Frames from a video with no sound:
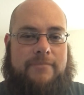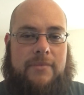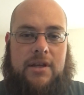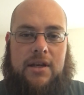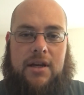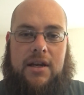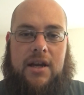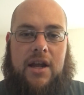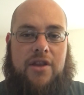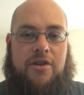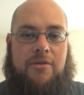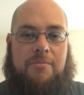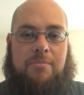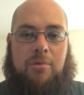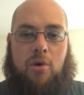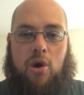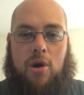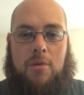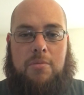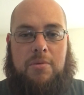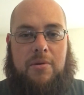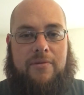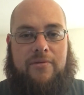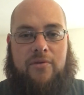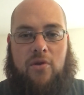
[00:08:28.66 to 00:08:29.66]
another
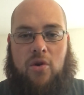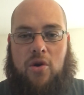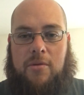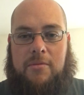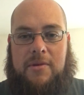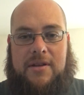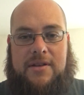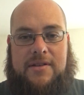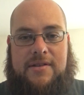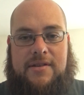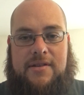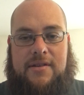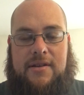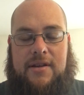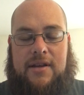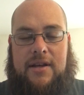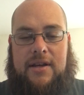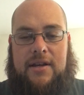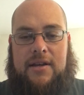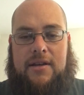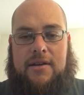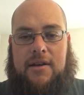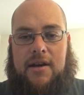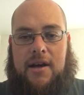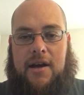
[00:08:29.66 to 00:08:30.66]
poor performance
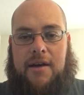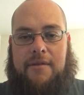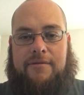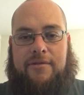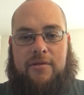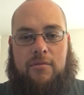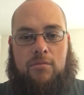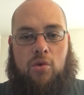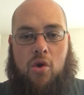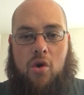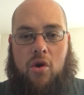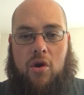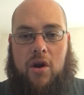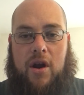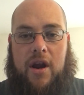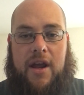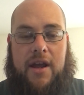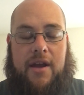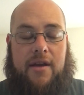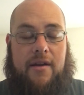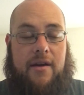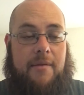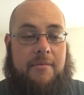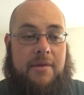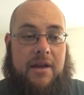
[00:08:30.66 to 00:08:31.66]
from
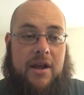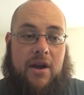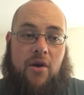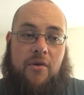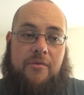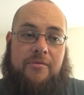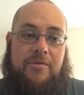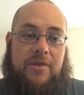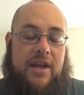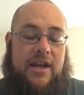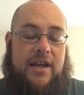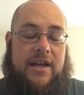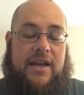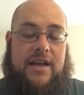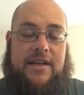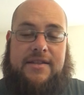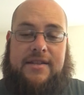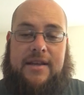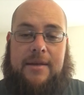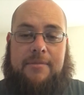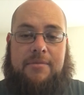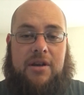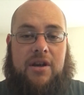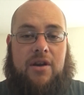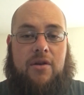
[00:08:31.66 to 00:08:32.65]
Rory. I mean, hopefully he can get
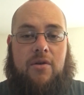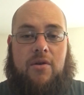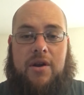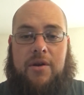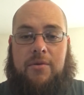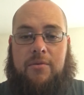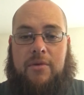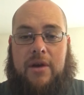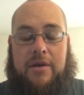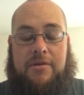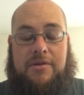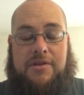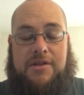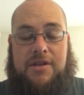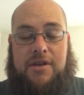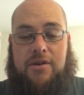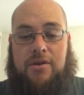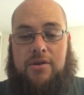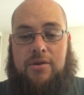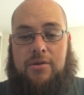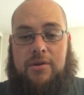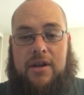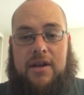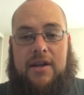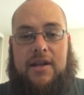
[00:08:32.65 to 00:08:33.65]
something going in round
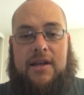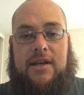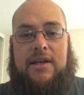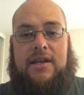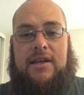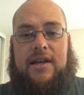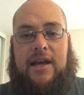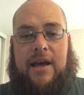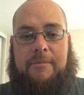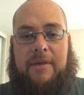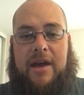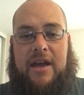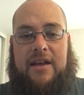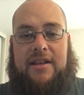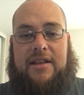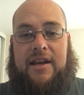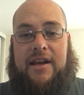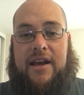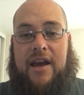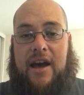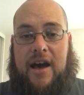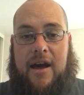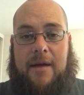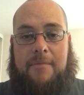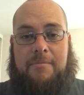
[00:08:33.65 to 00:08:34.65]
2 and make the
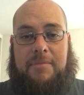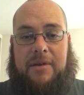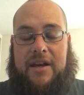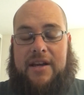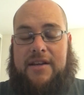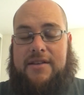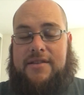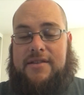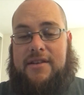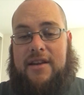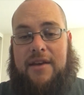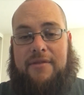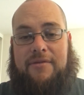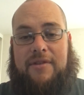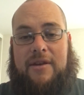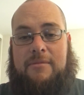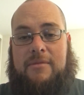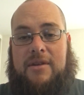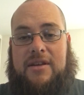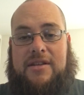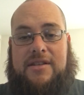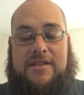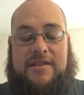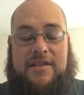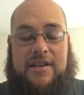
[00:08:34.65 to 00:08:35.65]
cut, because if he
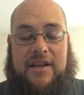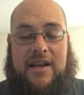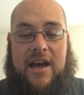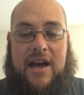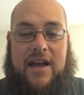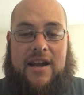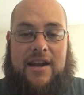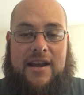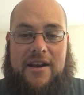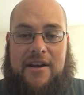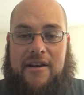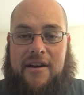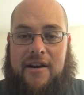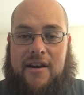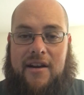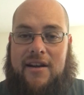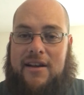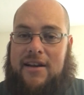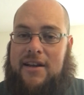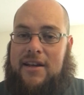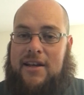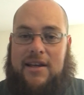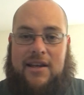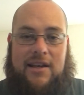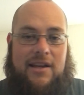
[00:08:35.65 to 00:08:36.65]
misses the cut here,
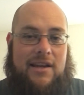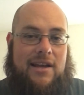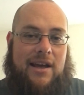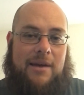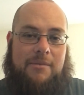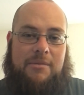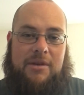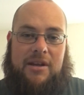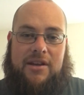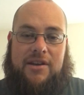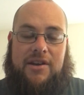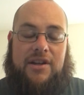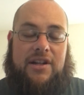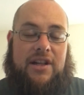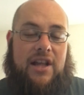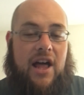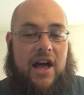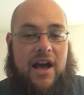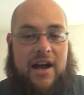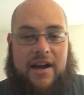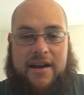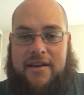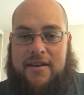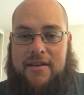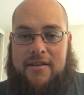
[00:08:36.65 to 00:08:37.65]
I mean, good
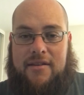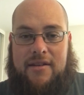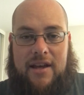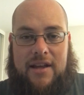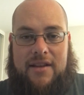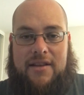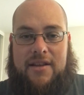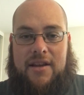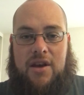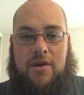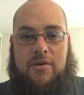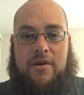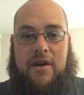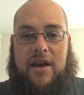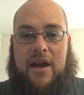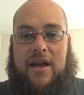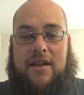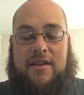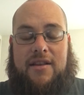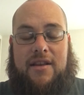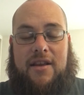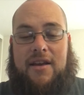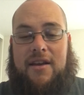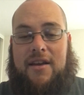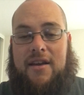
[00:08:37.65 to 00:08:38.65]
luck at the
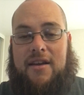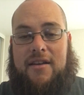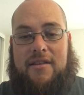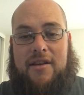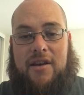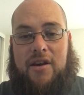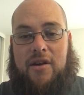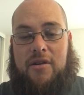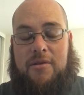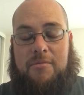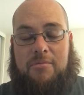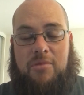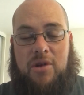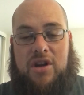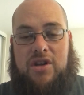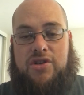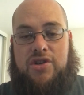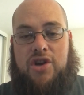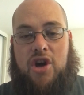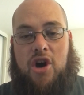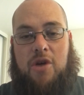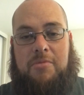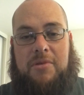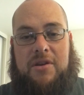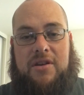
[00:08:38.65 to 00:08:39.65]
the
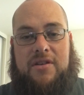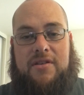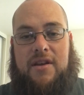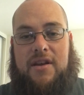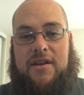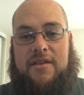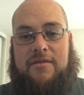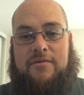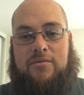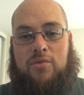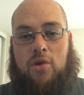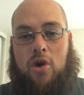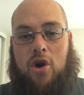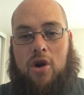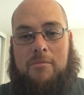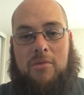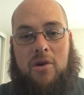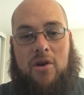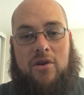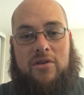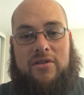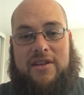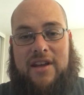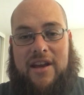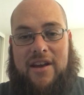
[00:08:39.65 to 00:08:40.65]
British Open in Royal
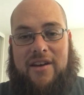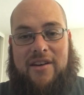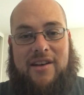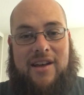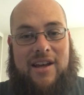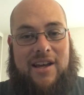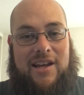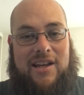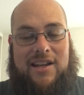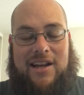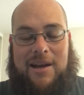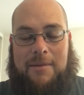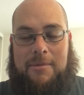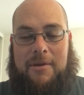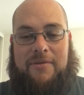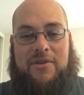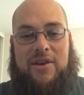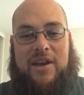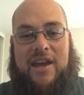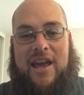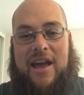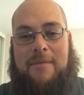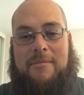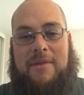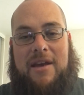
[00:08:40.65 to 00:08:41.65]
Birkdale. I mean, if
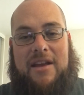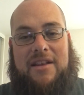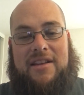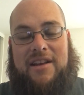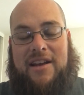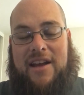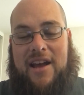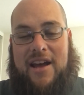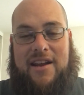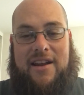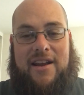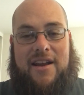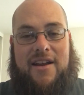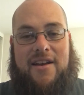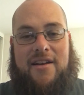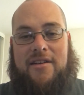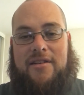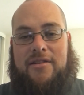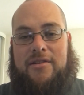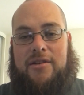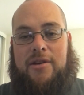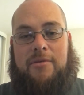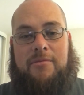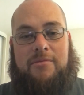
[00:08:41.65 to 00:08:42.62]
you can't make the cut here,